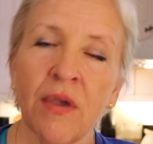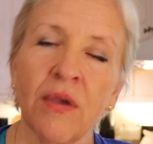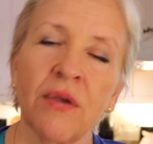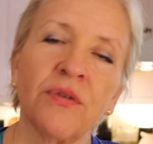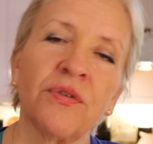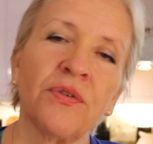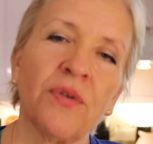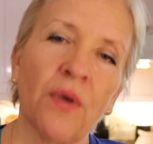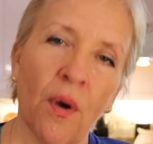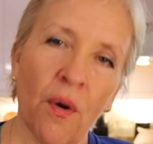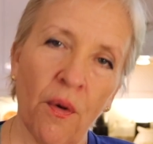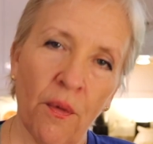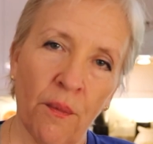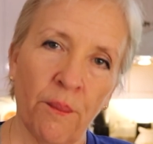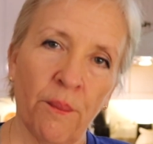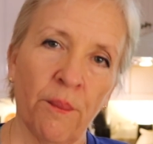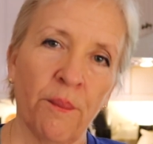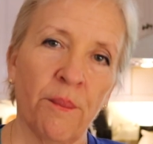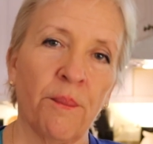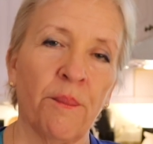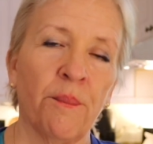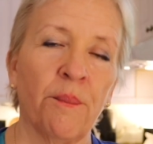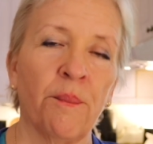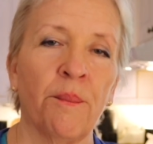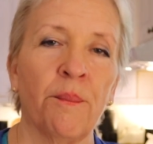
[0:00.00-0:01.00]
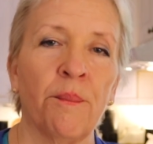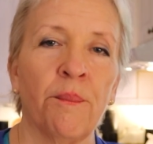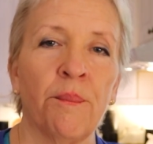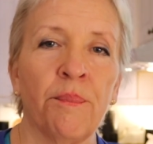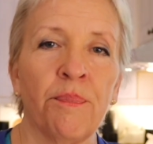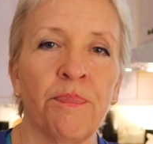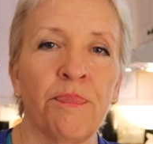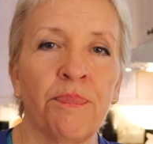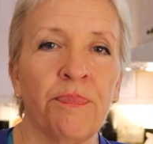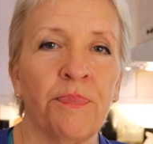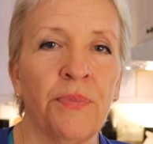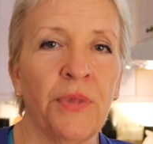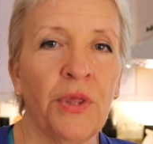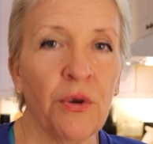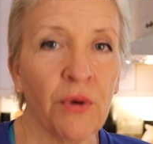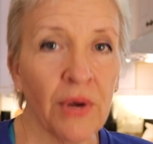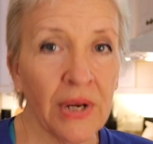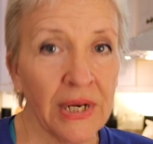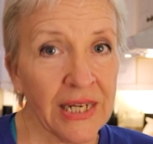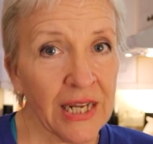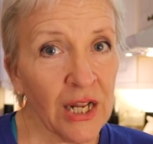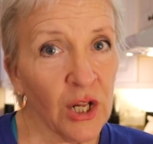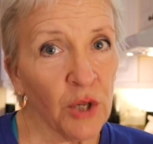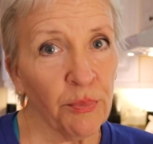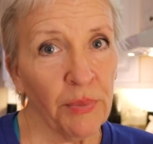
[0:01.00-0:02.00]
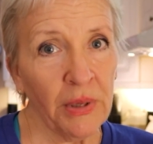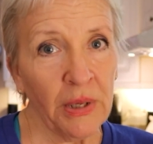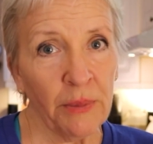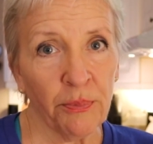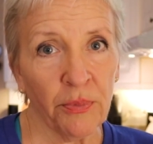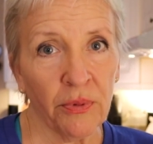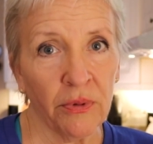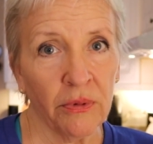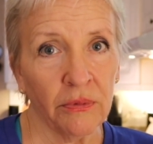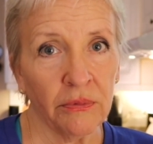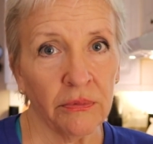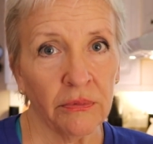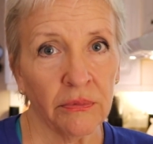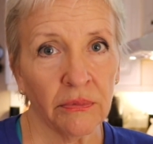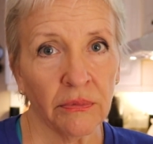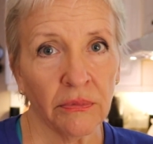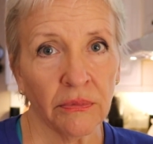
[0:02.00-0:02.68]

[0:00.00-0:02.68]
So you can tell people,